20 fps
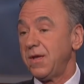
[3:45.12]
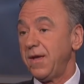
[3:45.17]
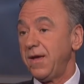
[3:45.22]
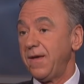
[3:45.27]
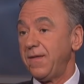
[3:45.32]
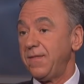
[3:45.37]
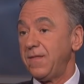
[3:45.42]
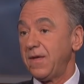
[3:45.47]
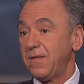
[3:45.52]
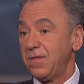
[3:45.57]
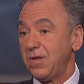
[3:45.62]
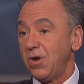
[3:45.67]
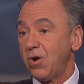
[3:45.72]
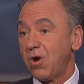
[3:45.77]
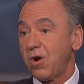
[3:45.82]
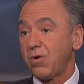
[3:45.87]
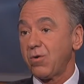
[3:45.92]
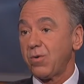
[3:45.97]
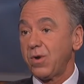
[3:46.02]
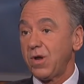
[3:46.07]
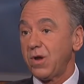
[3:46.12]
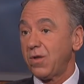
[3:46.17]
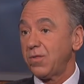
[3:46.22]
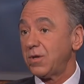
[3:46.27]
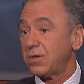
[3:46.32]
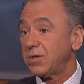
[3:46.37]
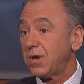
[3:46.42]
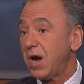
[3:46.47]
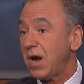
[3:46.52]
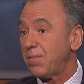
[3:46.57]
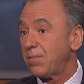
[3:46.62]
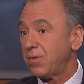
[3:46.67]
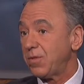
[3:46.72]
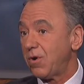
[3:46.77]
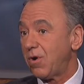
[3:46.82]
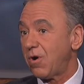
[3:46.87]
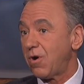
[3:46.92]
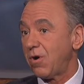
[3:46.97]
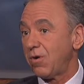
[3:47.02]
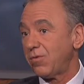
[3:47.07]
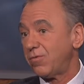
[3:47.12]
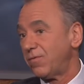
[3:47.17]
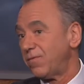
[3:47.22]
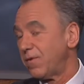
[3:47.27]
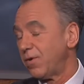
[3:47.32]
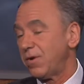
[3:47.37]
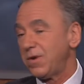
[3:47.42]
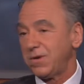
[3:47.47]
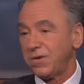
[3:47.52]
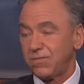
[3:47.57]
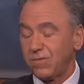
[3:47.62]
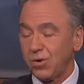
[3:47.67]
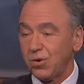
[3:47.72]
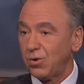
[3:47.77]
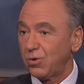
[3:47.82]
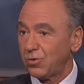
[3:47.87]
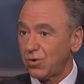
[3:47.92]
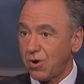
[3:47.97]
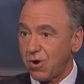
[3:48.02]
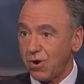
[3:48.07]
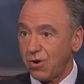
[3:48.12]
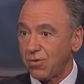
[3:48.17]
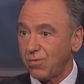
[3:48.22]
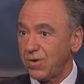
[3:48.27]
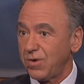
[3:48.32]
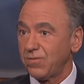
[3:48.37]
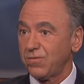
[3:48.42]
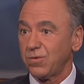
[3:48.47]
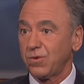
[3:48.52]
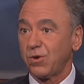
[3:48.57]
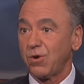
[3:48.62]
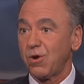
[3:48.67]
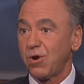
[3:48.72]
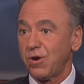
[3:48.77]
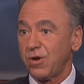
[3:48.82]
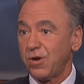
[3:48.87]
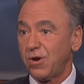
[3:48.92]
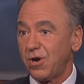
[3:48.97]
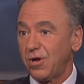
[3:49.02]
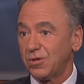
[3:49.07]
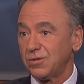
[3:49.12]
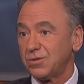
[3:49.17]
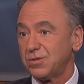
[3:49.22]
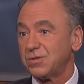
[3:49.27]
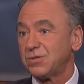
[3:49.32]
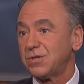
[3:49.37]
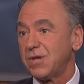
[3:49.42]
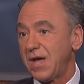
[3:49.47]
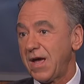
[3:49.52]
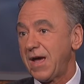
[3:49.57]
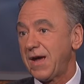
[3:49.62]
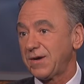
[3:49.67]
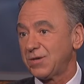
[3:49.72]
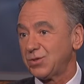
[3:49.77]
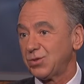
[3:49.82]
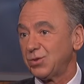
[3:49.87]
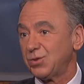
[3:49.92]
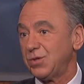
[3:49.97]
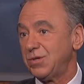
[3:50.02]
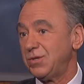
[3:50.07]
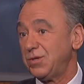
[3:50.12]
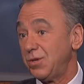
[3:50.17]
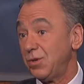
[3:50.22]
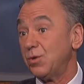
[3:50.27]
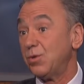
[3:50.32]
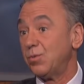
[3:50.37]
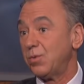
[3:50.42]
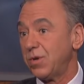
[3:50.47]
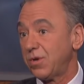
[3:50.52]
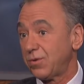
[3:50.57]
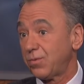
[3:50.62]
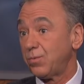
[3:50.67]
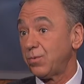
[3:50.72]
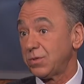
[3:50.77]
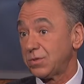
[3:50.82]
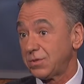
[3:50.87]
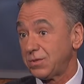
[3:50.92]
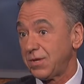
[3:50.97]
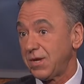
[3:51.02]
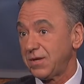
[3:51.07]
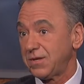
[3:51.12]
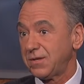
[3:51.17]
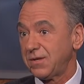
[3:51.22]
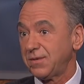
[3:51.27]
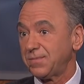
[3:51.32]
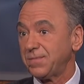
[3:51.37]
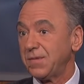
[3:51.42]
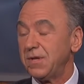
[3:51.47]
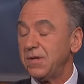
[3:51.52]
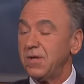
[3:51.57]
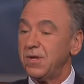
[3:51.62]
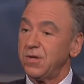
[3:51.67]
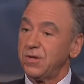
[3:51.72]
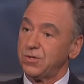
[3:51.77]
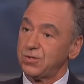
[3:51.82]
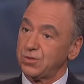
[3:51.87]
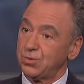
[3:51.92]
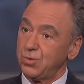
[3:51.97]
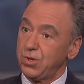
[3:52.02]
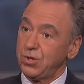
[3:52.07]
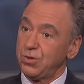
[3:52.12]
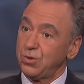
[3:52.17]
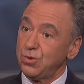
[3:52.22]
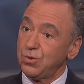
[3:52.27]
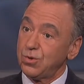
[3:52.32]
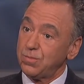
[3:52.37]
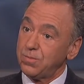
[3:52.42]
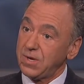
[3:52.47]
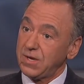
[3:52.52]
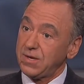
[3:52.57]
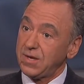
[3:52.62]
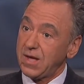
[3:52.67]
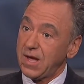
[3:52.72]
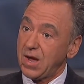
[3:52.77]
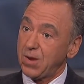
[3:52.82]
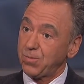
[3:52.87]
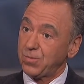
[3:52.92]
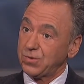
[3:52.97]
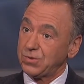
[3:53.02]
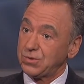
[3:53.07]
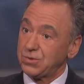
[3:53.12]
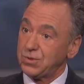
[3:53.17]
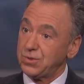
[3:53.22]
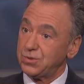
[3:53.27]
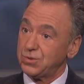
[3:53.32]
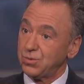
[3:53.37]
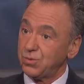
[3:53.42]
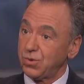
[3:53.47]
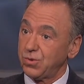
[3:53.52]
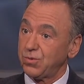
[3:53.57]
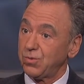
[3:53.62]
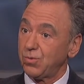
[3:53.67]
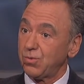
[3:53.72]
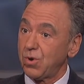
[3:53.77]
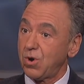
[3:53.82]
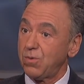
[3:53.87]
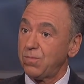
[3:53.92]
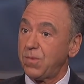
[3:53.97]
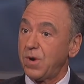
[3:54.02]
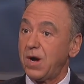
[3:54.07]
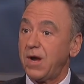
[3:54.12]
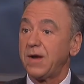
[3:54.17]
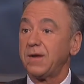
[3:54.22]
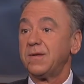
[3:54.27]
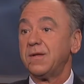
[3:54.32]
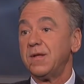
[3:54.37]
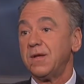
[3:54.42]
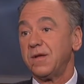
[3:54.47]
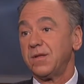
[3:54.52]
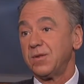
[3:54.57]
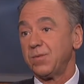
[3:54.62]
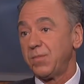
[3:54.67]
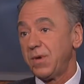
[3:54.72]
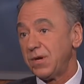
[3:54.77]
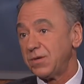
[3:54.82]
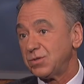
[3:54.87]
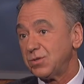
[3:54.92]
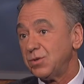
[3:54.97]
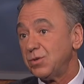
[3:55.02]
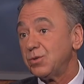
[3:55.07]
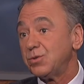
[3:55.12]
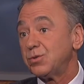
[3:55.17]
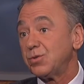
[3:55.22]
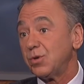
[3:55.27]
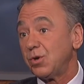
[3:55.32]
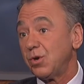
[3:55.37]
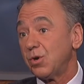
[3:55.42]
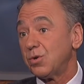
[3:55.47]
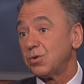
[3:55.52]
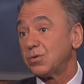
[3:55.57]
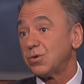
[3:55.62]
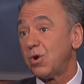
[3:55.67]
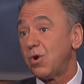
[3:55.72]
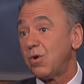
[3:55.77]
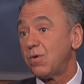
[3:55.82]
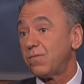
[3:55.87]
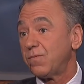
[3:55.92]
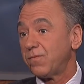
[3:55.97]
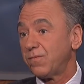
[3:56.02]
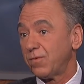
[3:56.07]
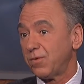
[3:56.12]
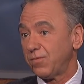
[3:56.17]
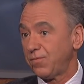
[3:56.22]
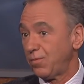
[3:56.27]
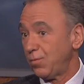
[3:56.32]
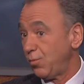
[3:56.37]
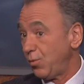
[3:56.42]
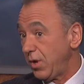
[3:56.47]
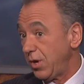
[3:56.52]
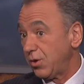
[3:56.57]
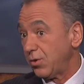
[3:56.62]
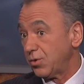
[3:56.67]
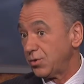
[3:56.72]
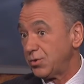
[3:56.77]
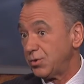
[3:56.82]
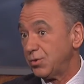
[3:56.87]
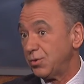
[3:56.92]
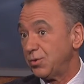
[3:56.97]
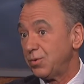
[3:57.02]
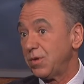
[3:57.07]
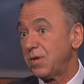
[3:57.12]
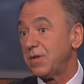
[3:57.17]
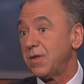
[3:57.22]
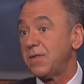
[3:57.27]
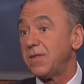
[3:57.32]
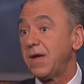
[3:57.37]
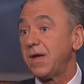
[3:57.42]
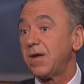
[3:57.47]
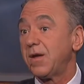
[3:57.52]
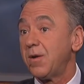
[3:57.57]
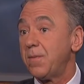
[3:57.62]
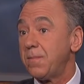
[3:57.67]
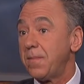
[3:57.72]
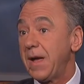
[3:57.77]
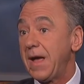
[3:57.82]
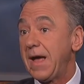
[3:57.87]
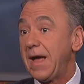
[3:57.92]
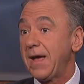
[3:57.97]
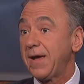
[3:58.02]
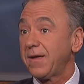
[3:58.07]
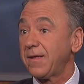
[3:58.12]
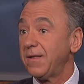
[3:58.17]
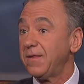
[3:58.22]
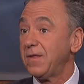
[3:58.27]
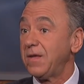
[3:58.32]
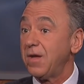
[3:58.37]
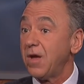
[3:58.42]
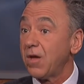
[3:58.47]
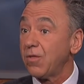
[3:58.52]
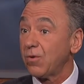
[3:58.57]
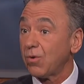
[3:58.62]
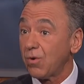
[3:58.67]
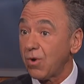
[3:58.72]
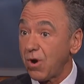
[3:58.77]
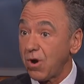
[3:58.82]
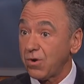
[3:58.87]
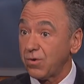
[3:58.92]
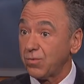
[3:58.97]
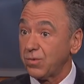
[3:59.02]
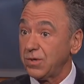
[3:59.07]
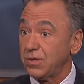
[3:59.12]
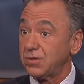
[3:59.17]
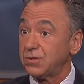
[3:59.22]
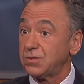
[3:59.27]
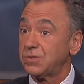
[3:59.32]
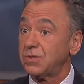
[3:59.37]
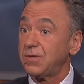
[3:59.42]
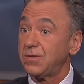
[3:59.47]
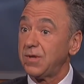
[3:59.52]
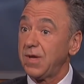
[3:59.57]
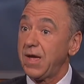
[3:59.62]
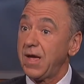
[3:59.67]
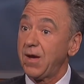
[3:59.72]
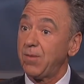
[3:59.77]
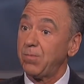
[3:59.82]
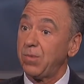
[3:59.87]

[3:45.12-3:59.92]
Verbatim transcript: and then the artery on the top of the heart is a very difficult artery for the cardiologist to actually deal with with stenting. So we do the mid-cab procedure with the robot. The patient usually goes home for a week or two, and then they come back, and the other hmm. arteries mm. that they have